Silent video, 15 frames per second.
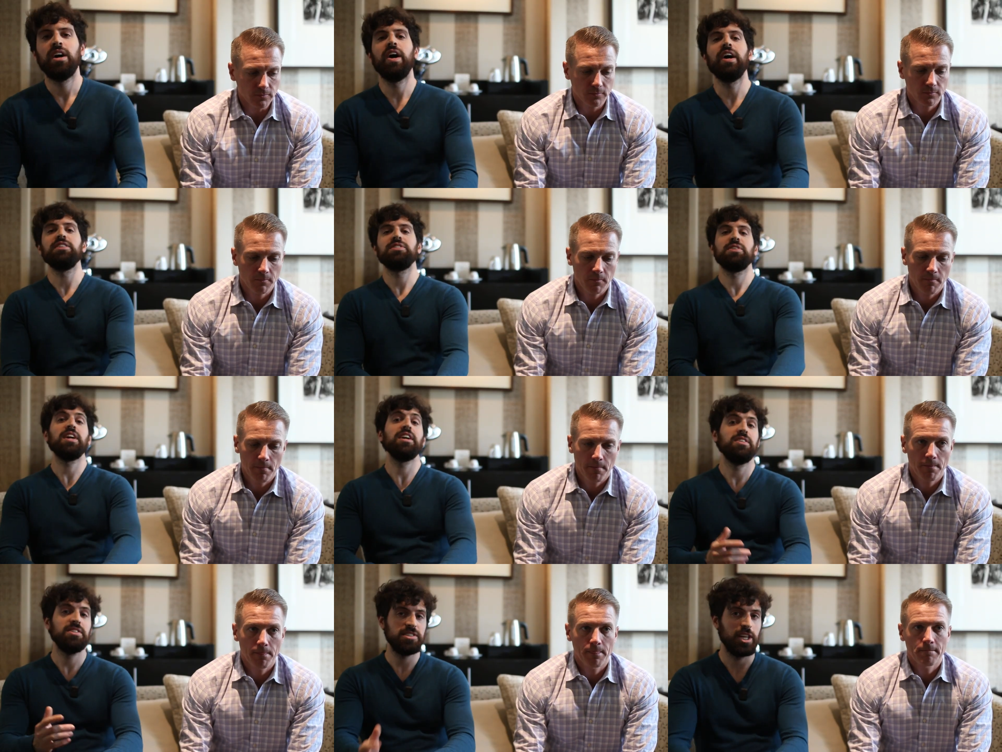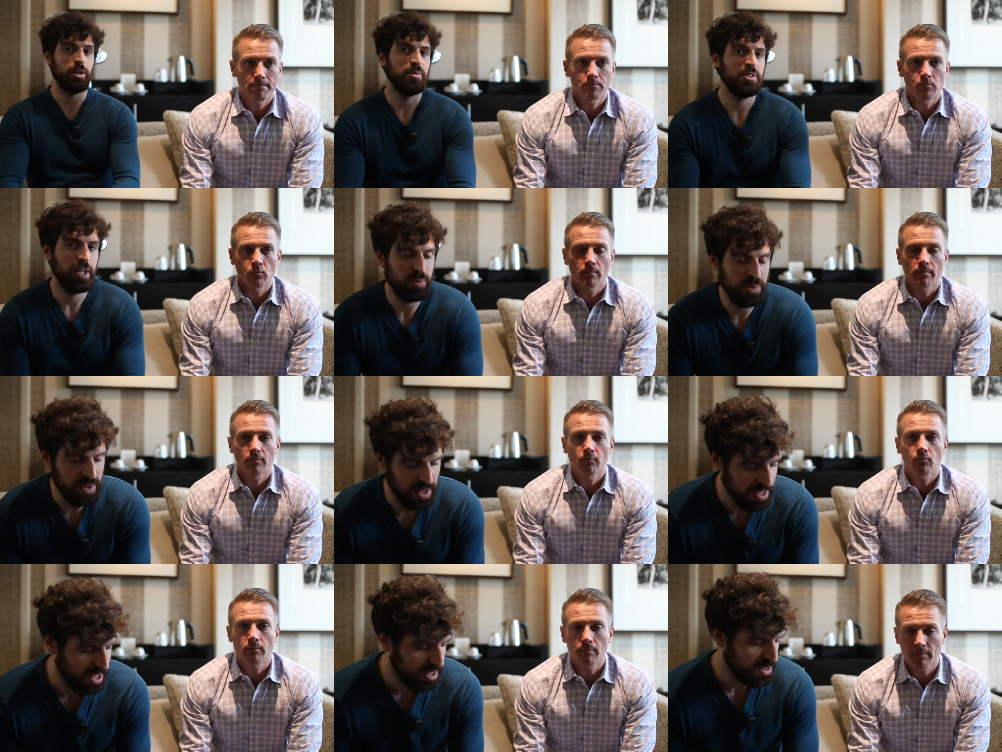Speaker 1: All right, so again, just a couple tips
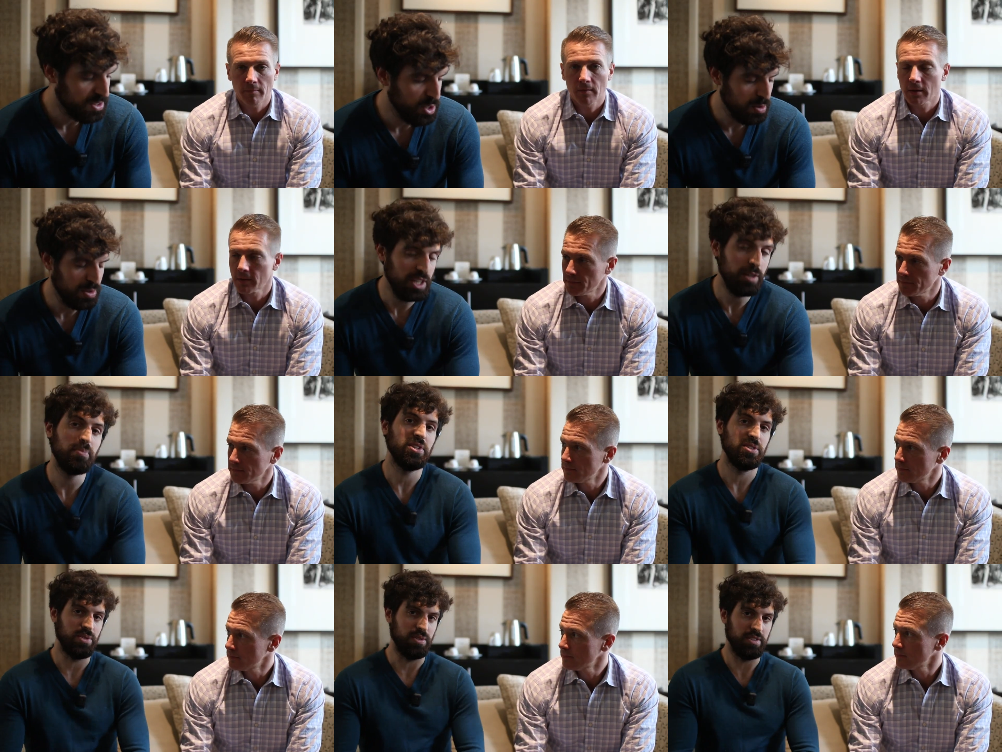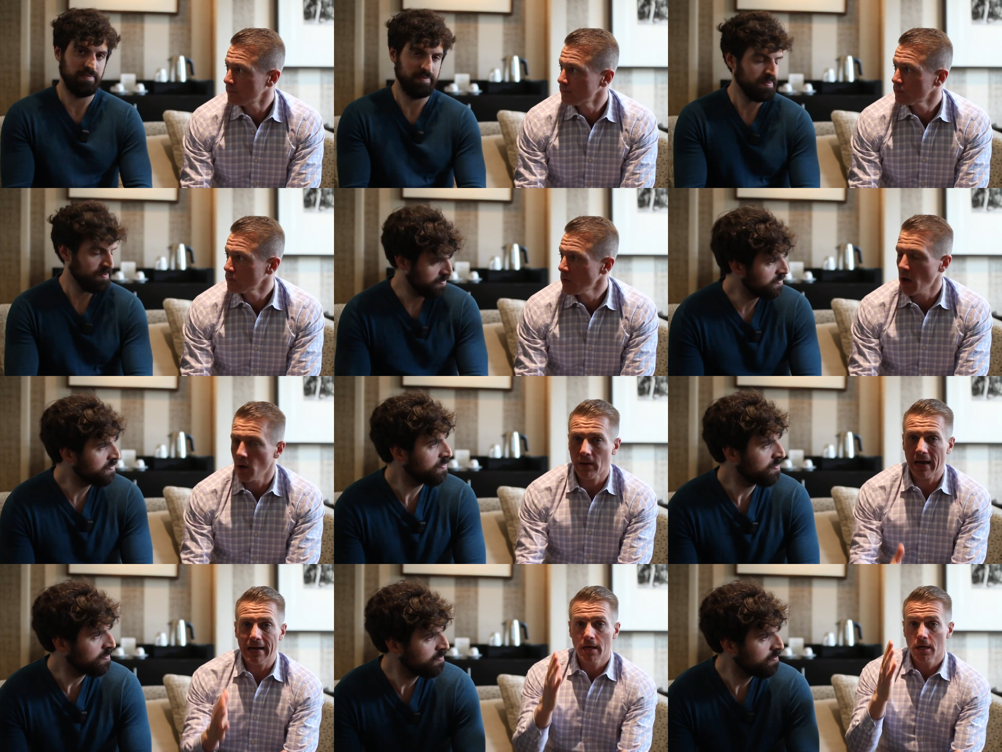without getting too deep into it.
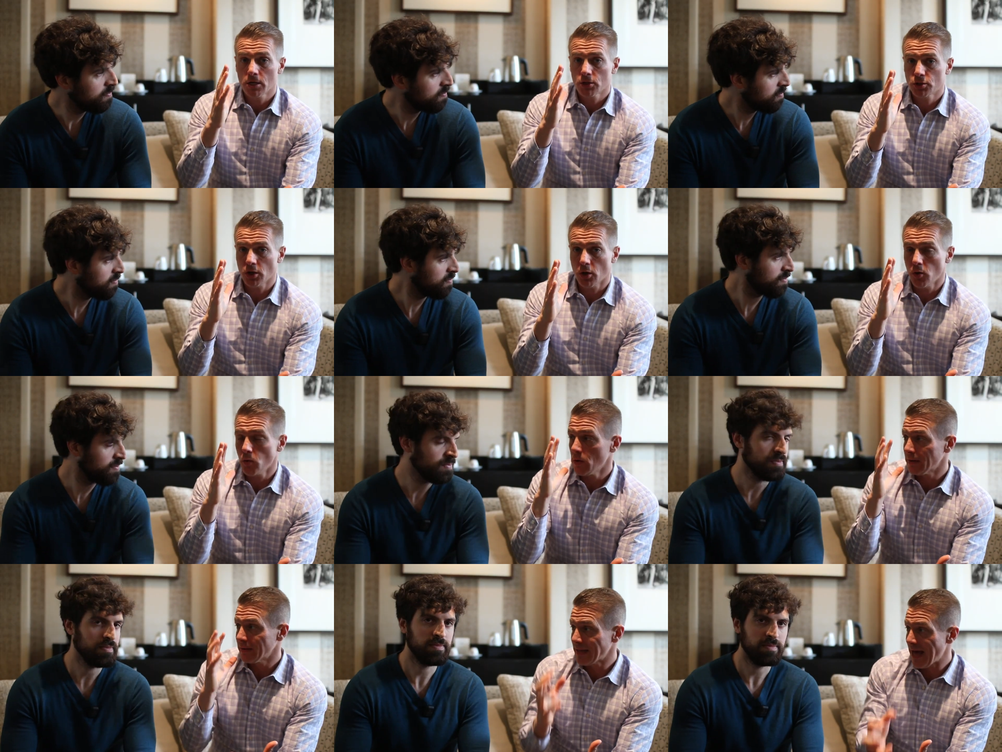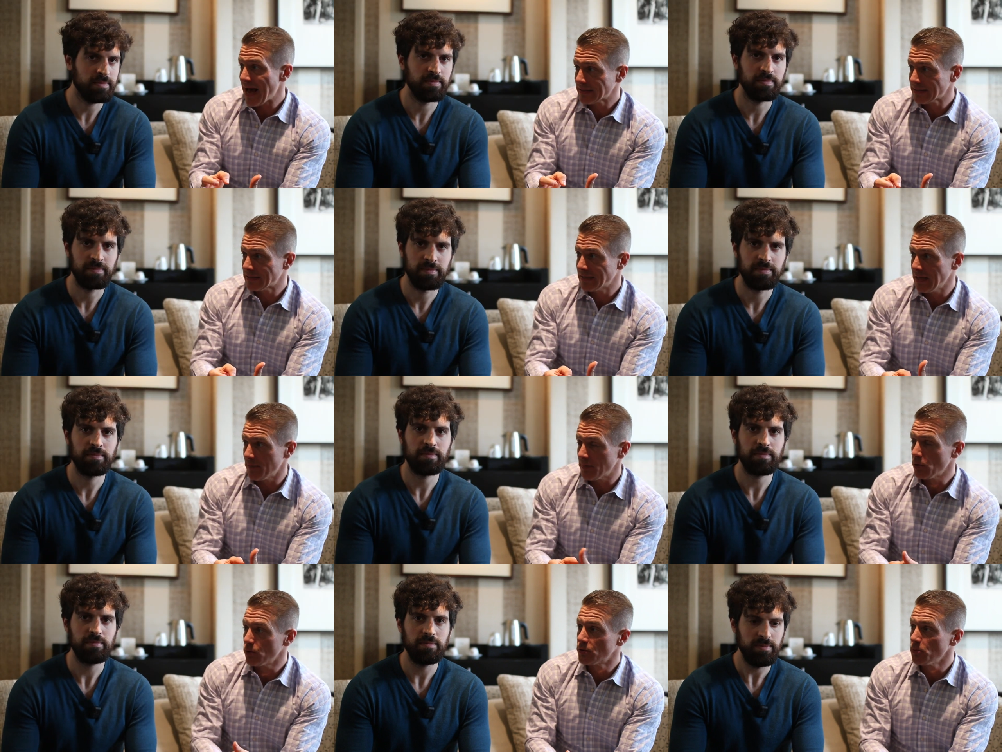
Speaker 2: Okay, so last
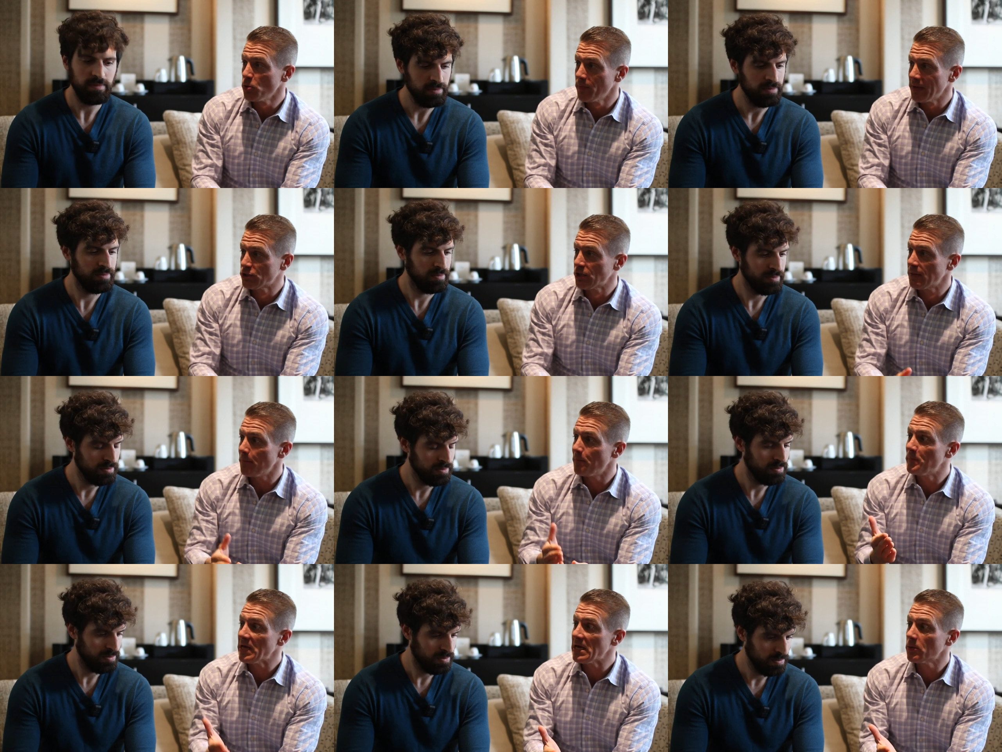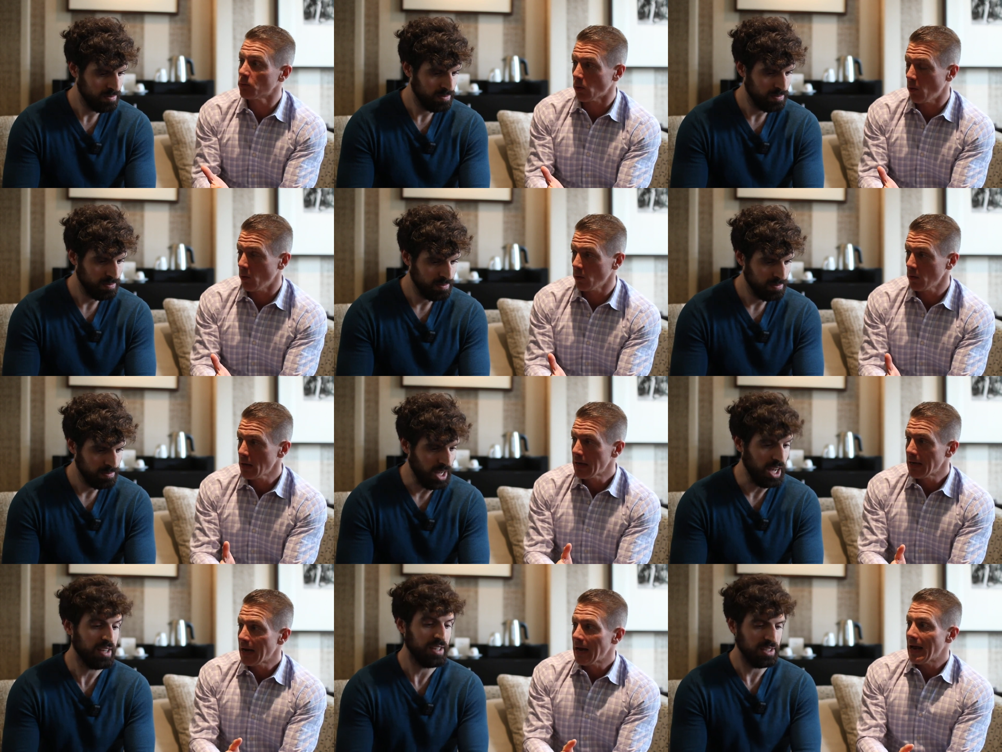tip. You, you mentioned B roll.
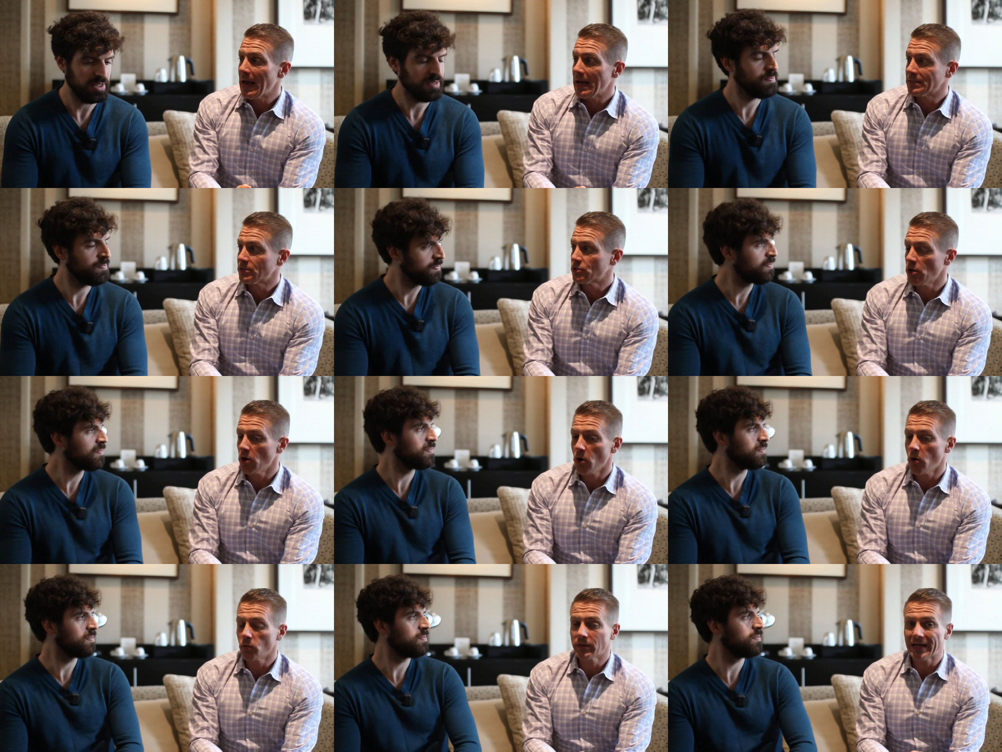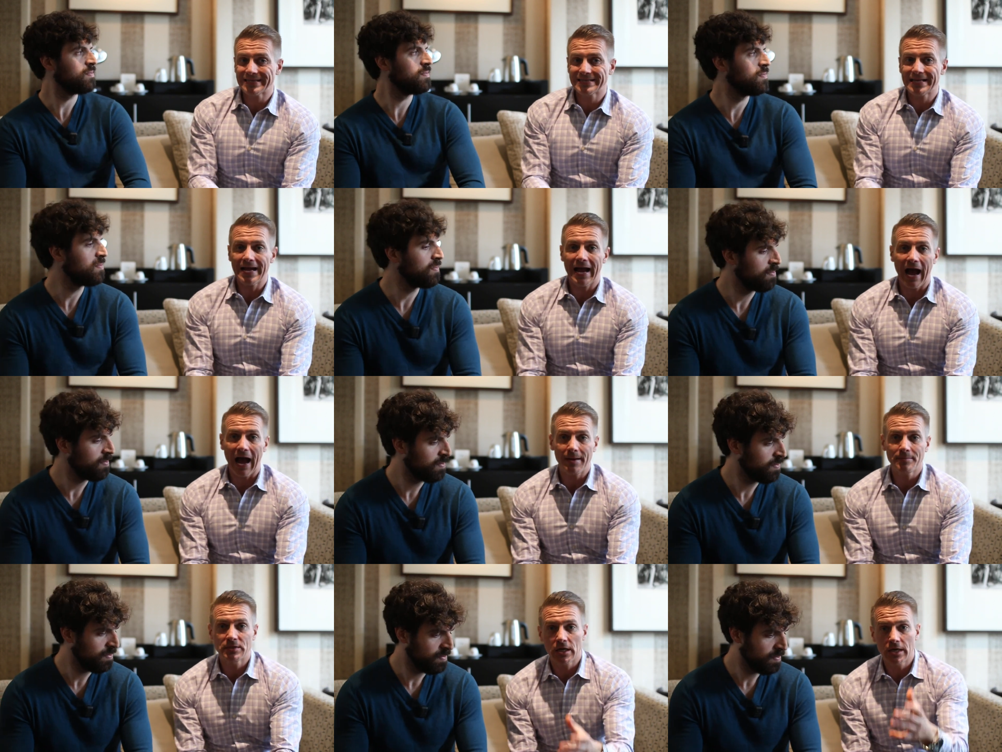Ah, yes. And so let's say
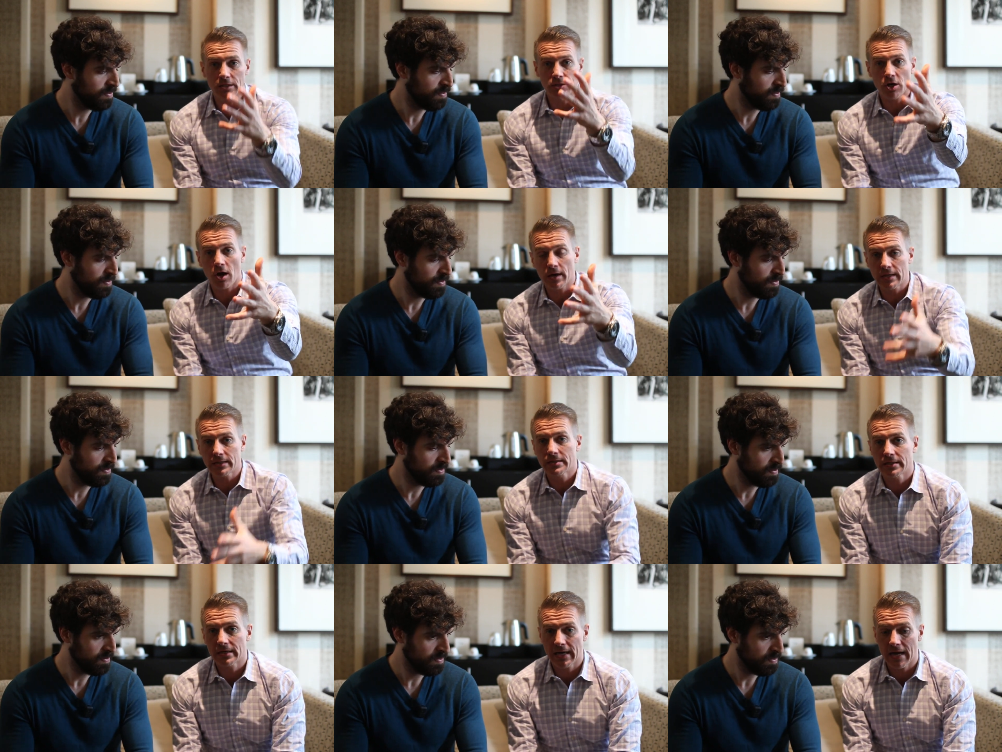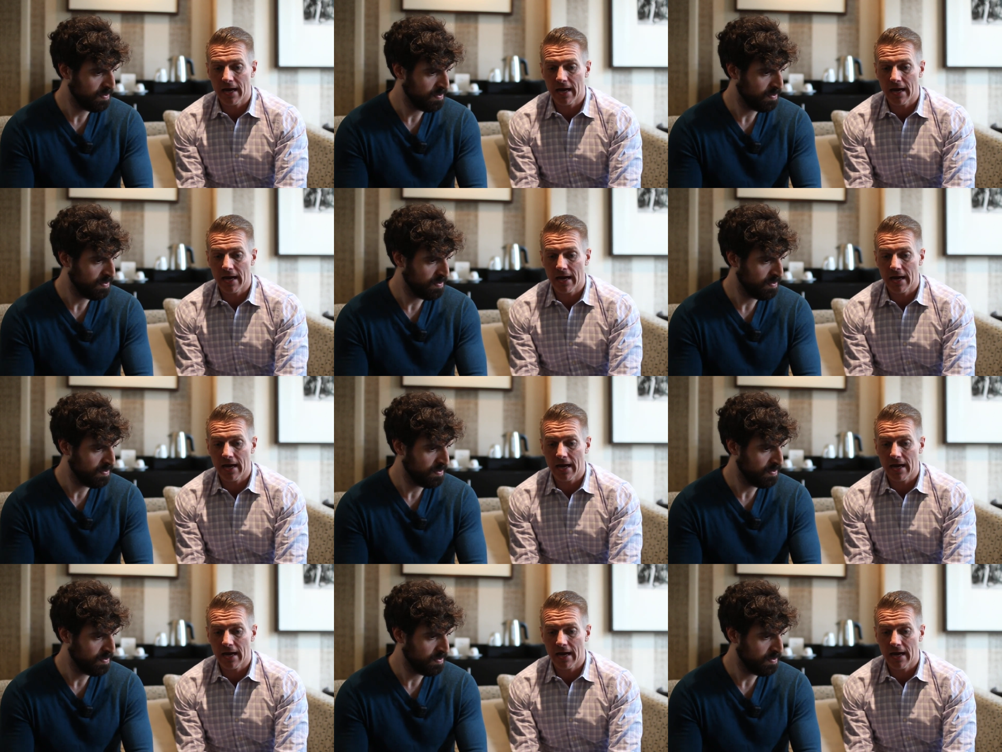I'm done talking to the